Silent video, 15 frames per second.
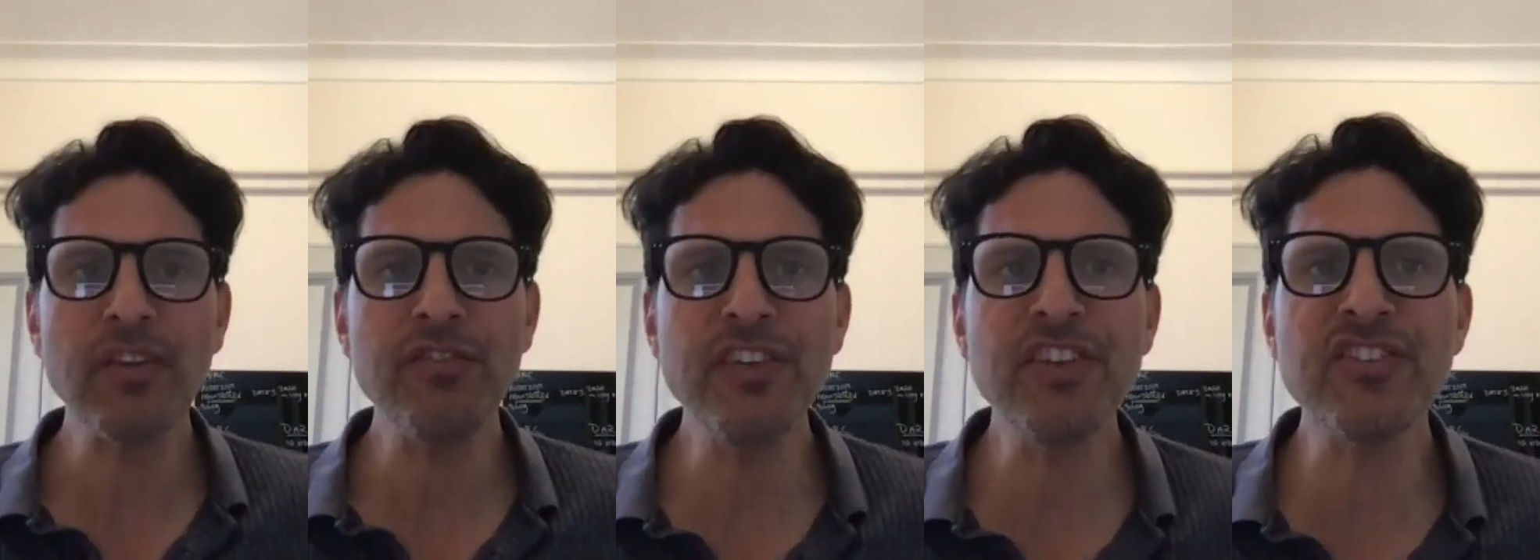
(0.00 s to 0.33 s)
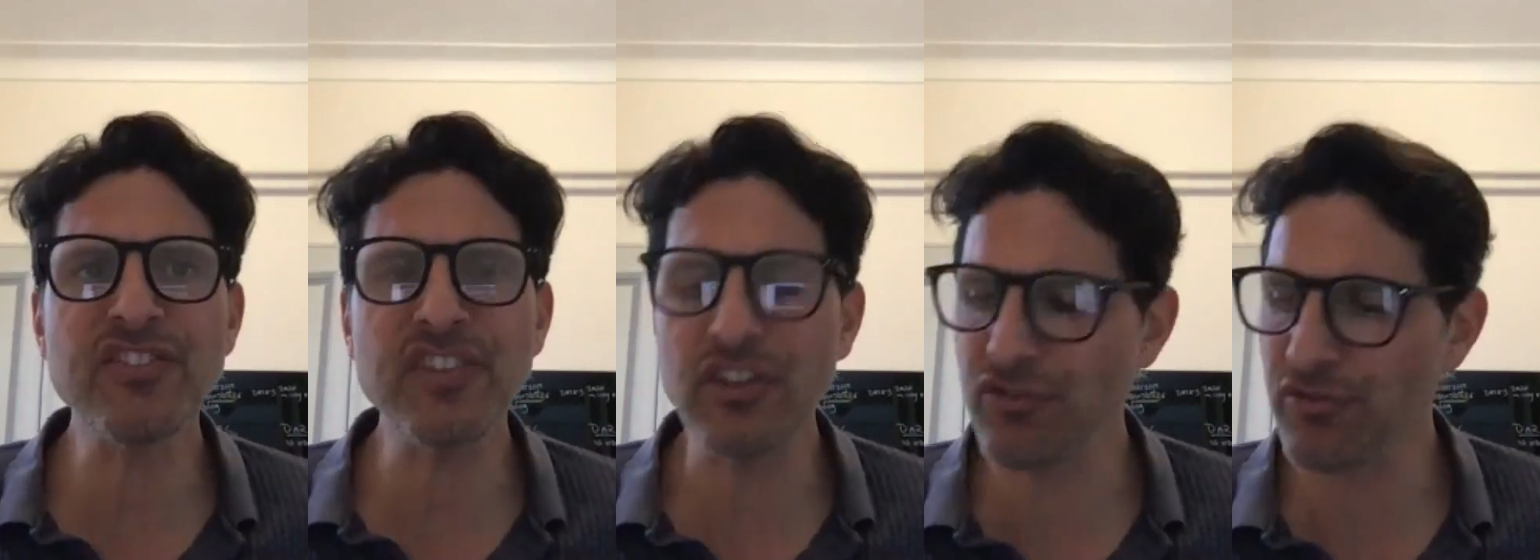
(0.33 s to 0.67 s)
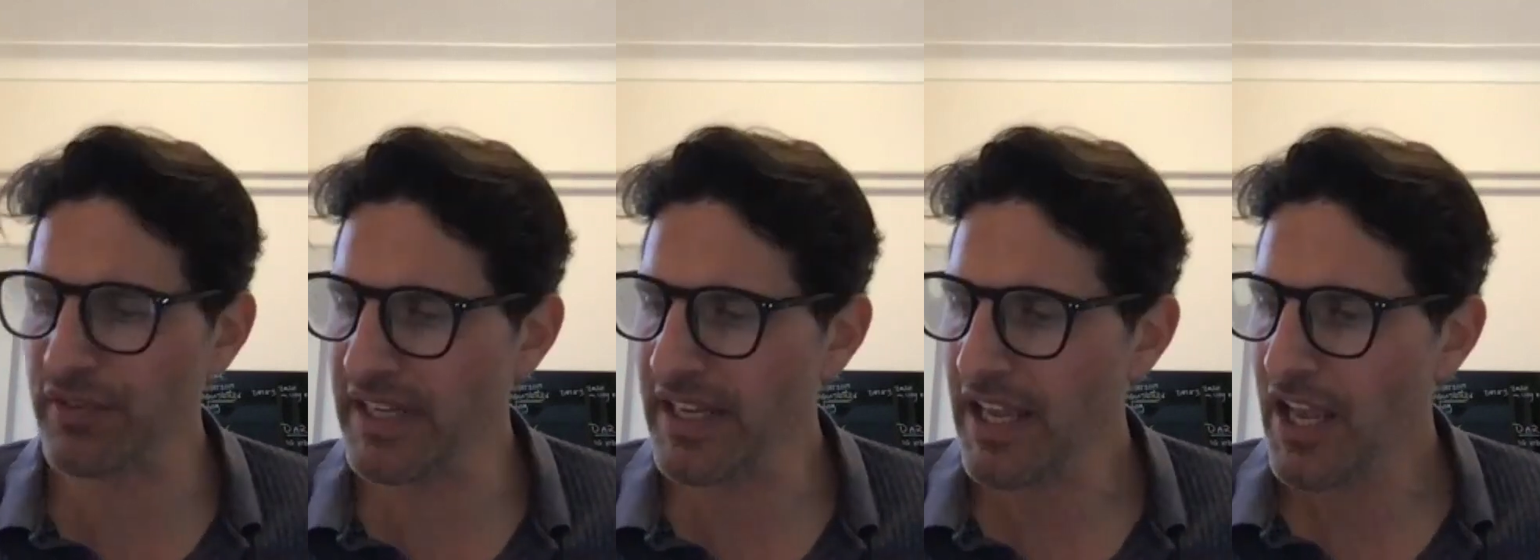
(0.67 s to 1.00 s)
5th
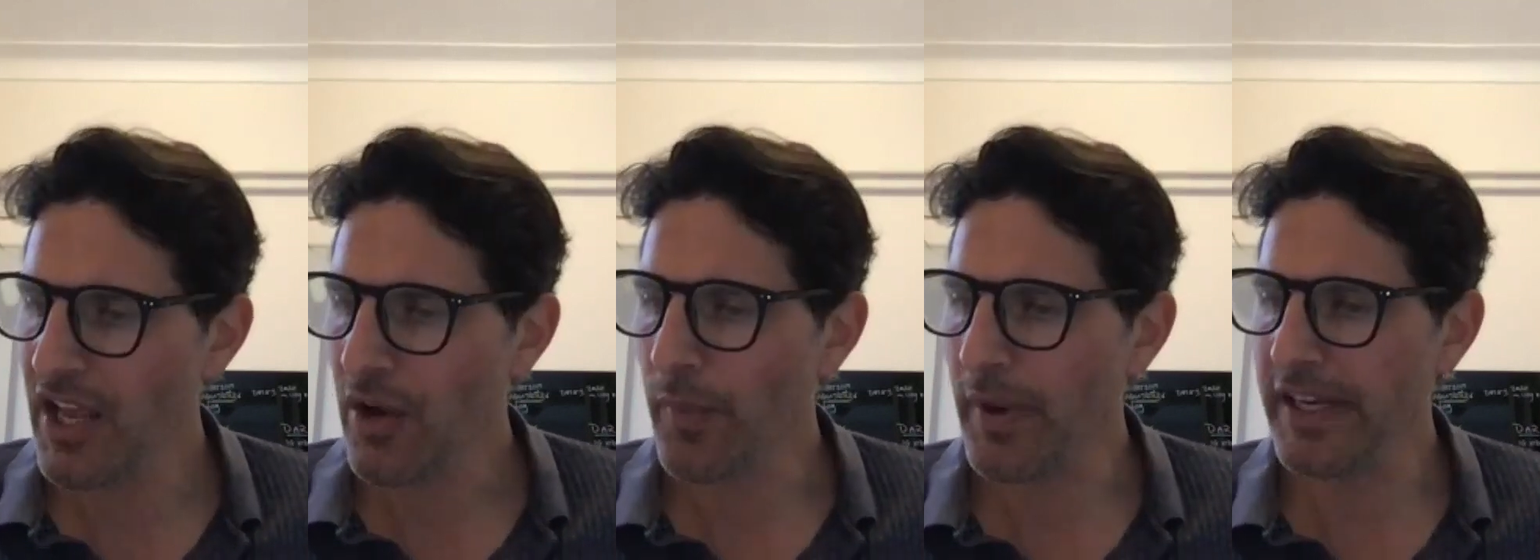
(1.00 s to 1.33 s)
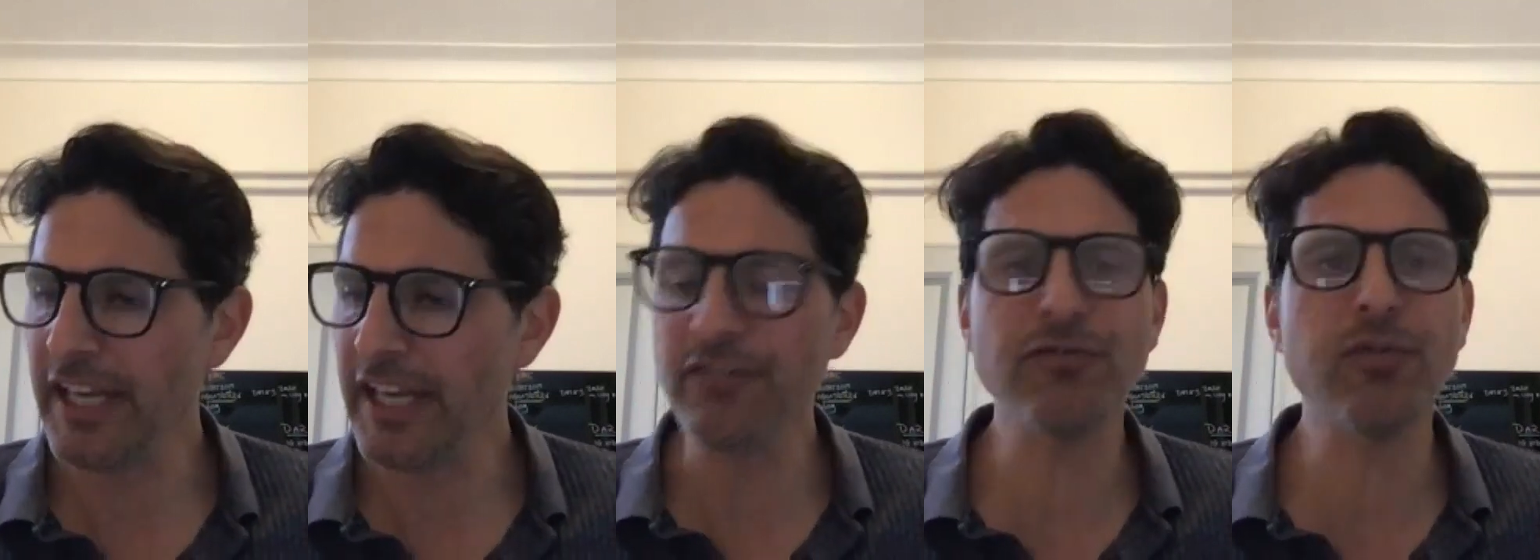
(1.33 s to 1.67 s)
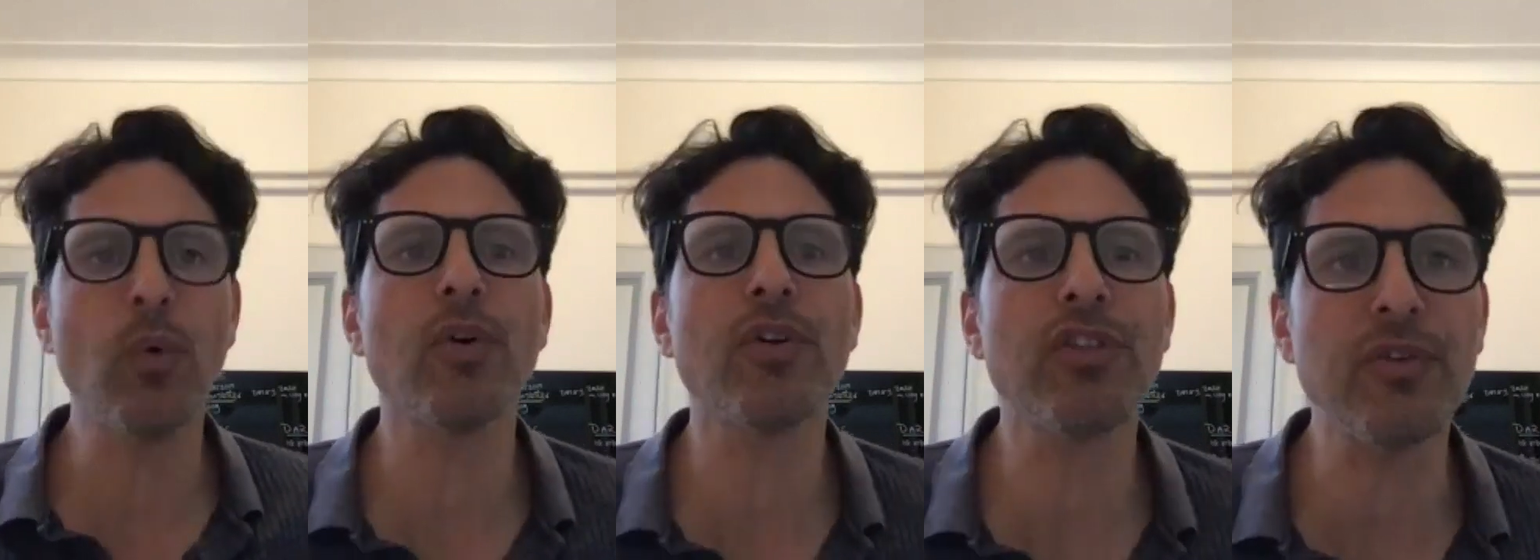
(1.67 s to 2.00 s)
century when in
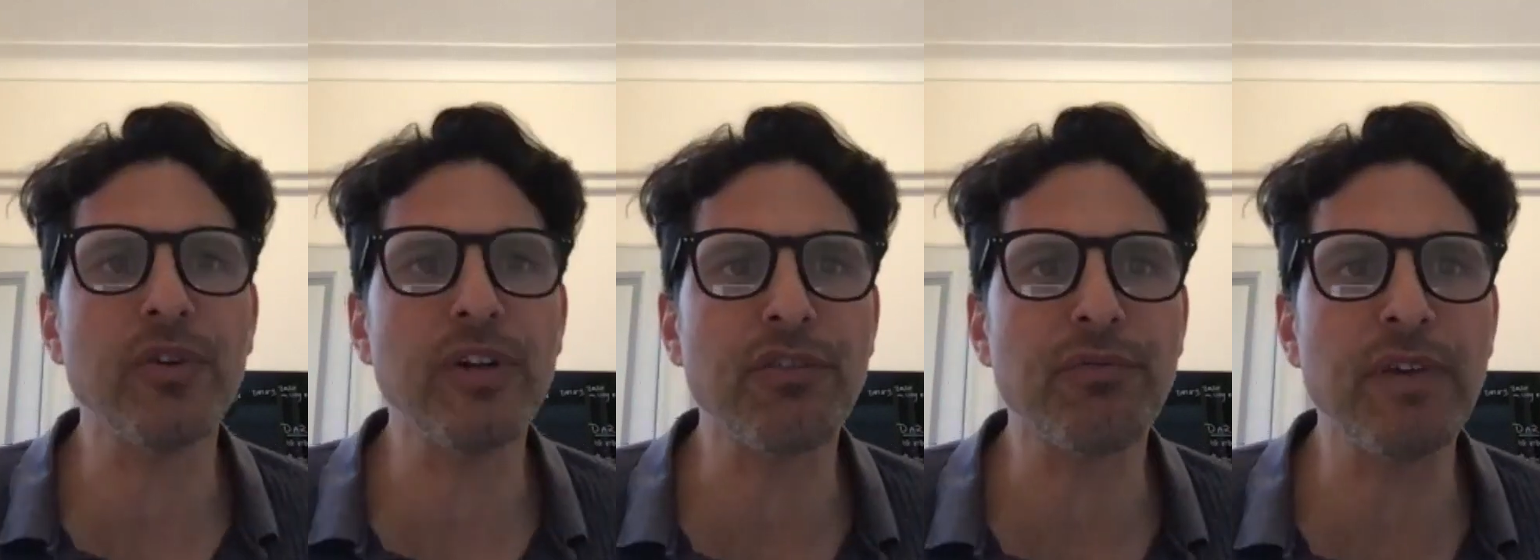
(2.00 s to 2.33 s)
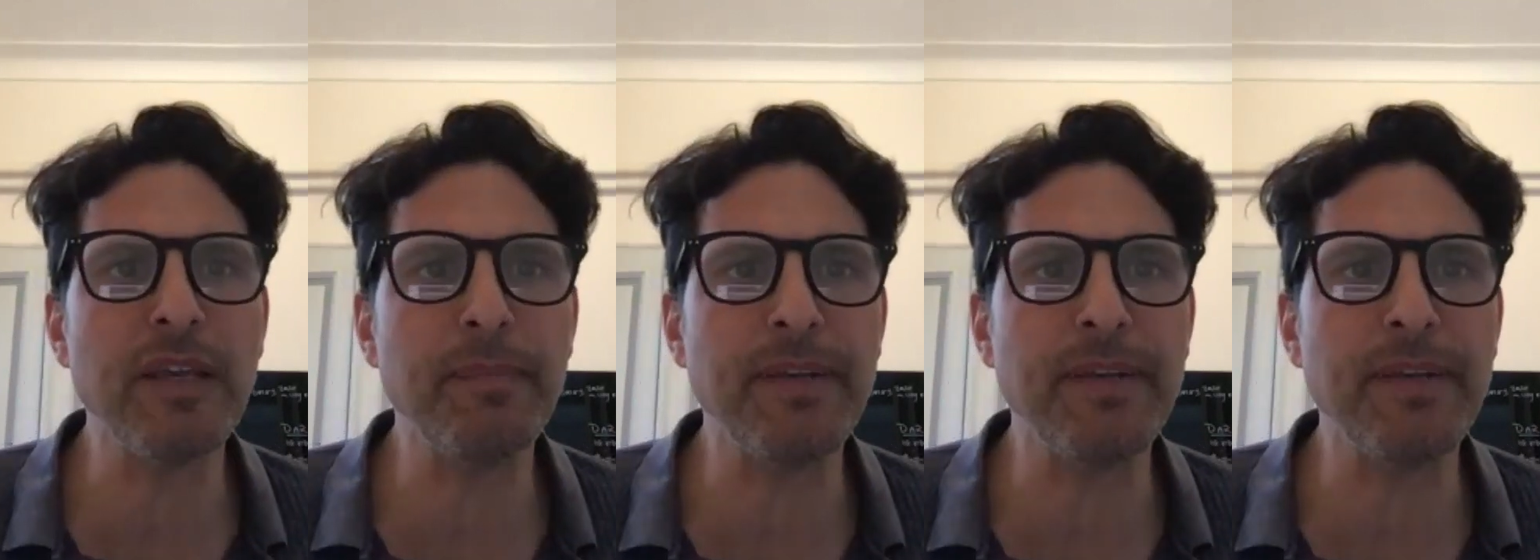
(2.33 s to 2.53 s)
433